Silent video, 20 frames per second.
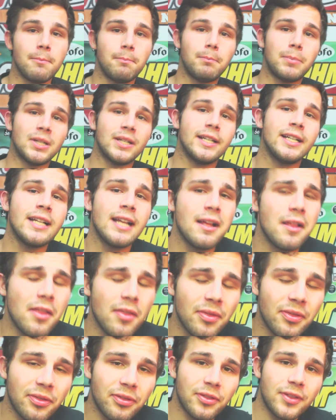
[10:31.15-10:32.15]
but
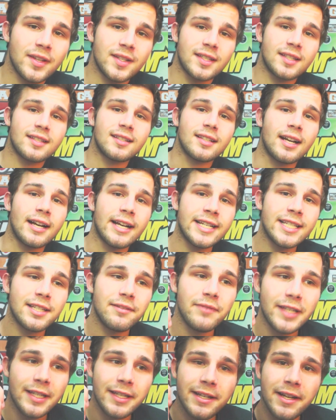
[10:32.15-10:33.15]
the size
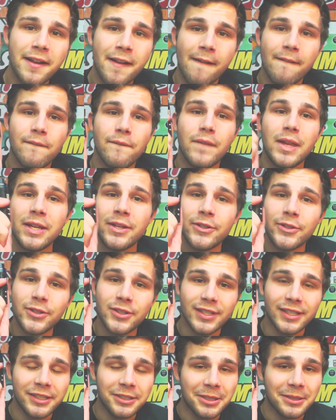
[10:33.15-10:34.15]
of it
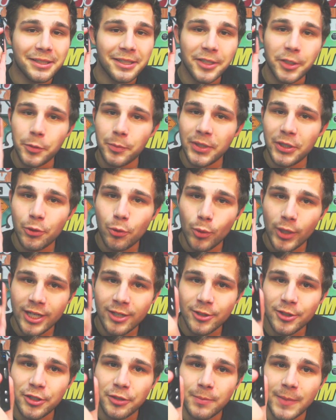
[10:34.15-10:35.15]
feels a little bit
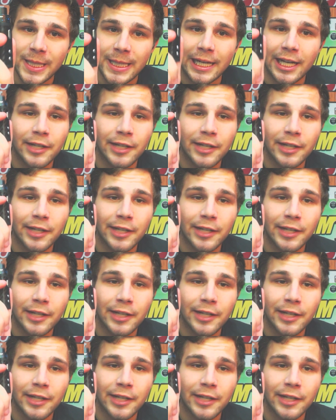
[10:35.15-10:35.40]
weird to me.